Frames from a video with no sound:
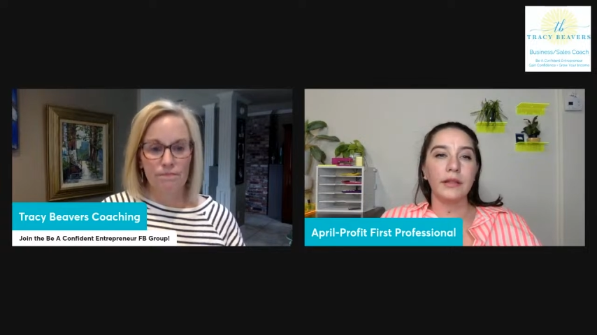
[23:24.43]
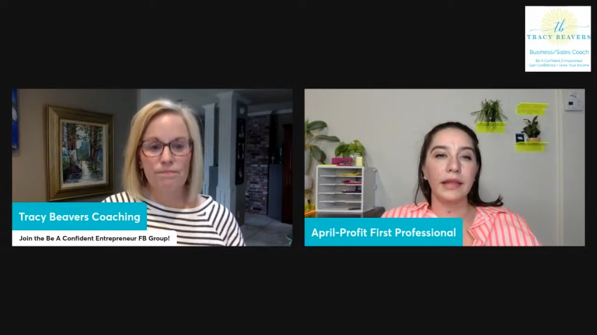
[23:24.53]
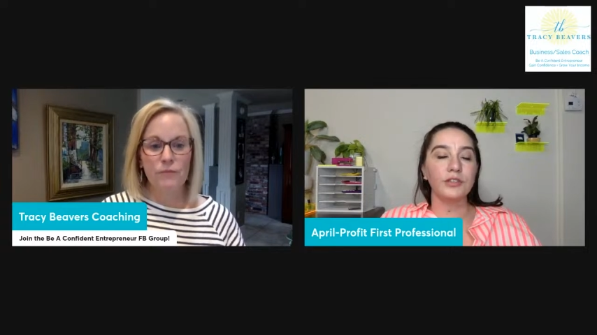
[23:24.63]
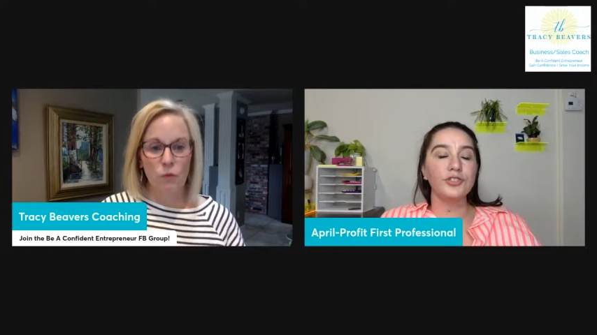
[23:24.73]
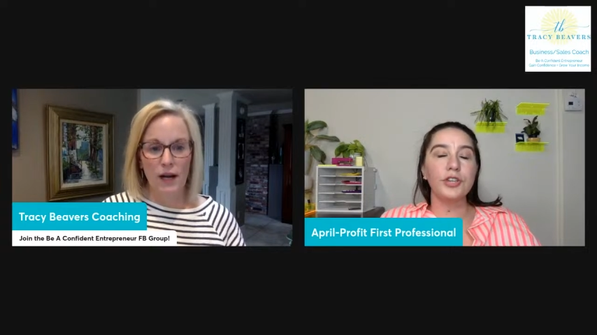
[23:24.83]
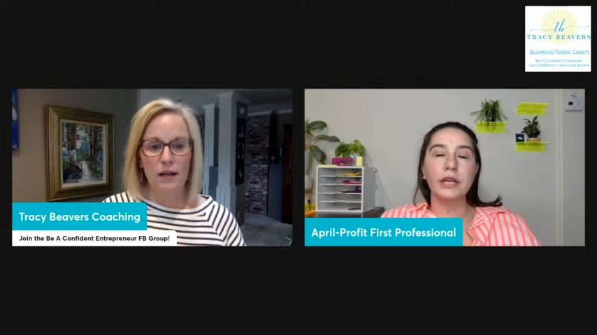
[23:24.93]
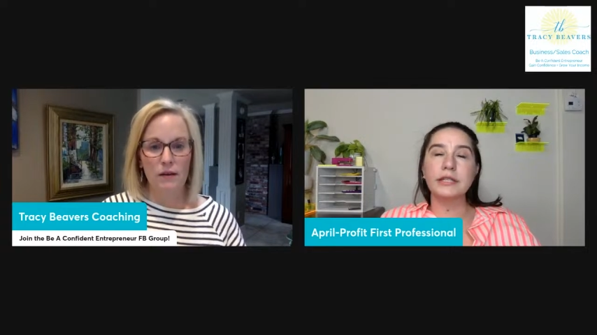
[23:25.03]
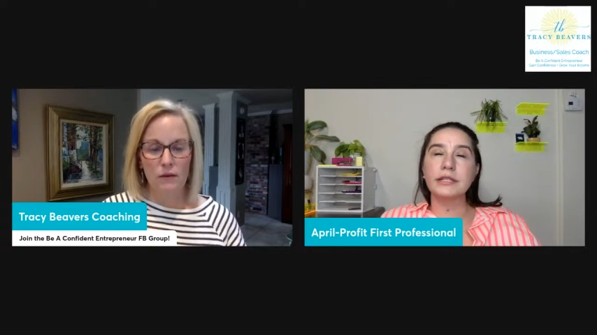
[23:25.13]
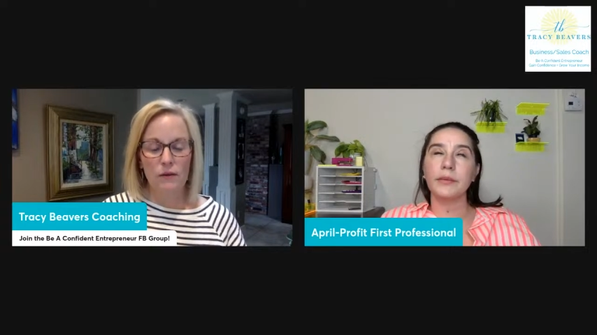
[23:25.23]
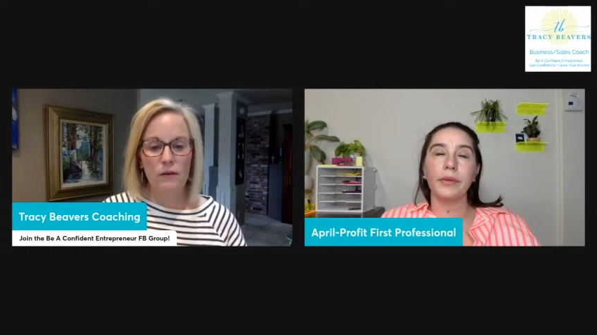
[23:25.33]
Speaker 1: like right.
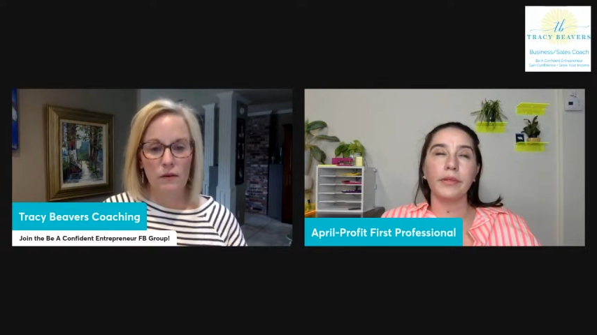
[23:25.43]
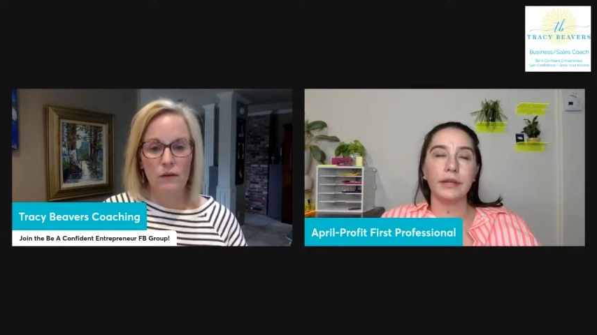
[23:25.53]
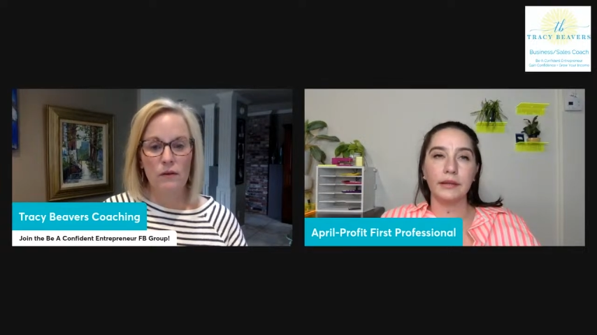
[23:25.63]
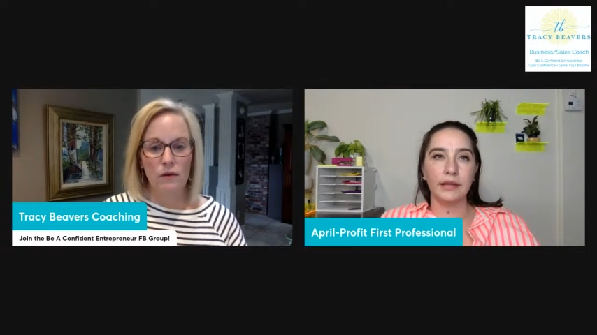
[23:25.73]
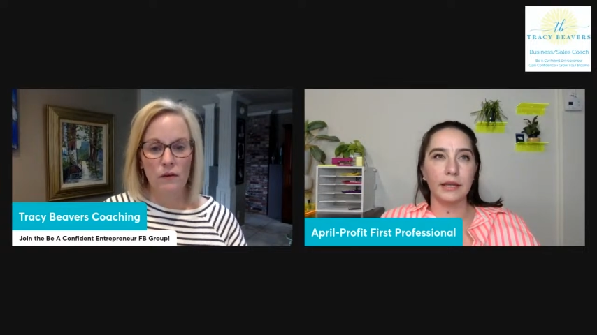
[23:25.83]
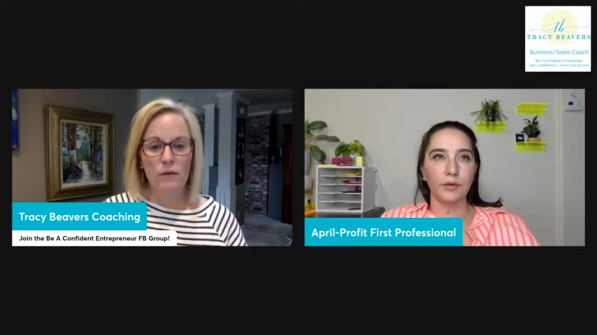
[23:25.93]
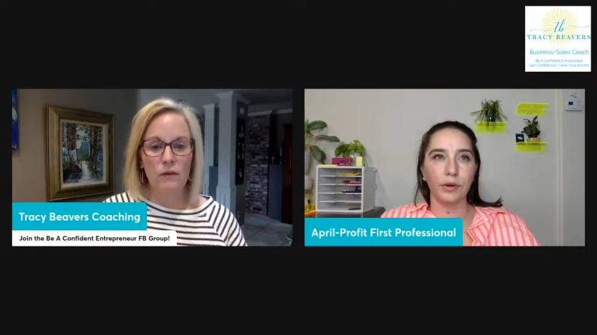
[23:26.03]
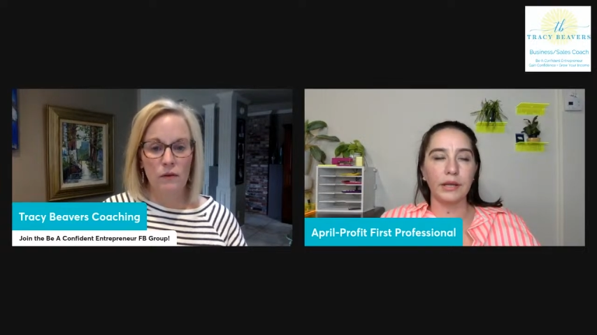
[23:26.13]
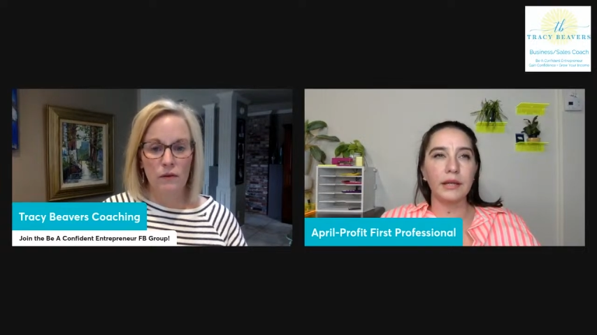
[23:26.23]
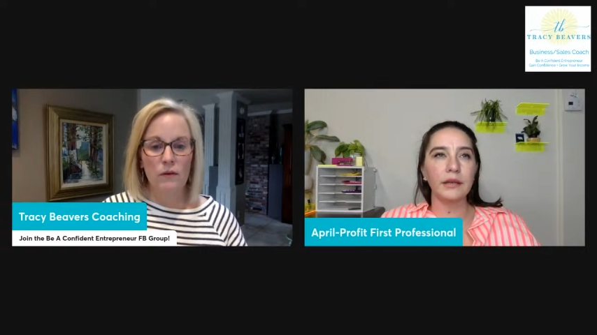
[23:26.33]
just completely
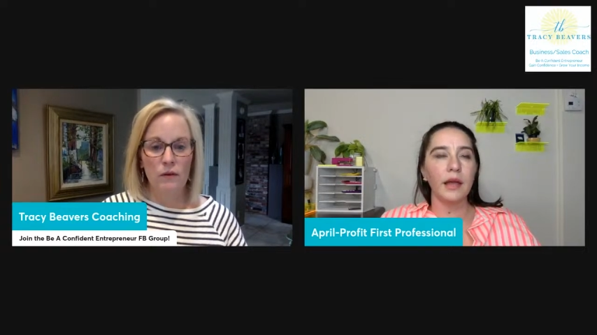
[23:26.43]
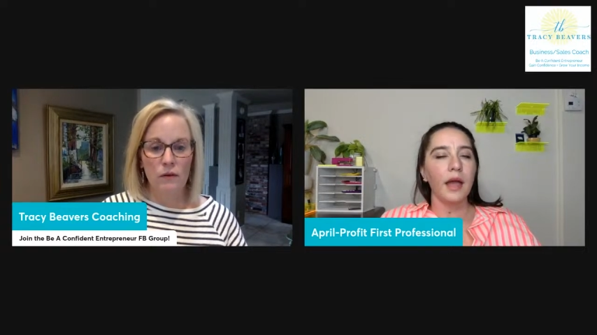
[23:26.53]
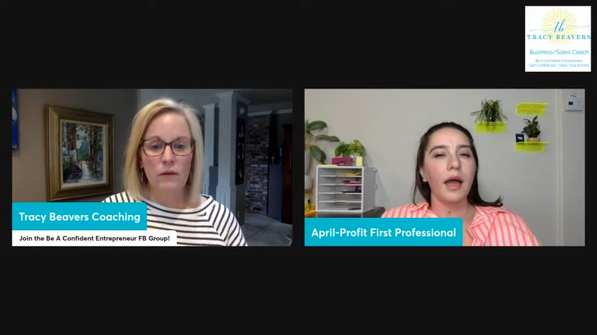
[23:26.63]
ignoring it.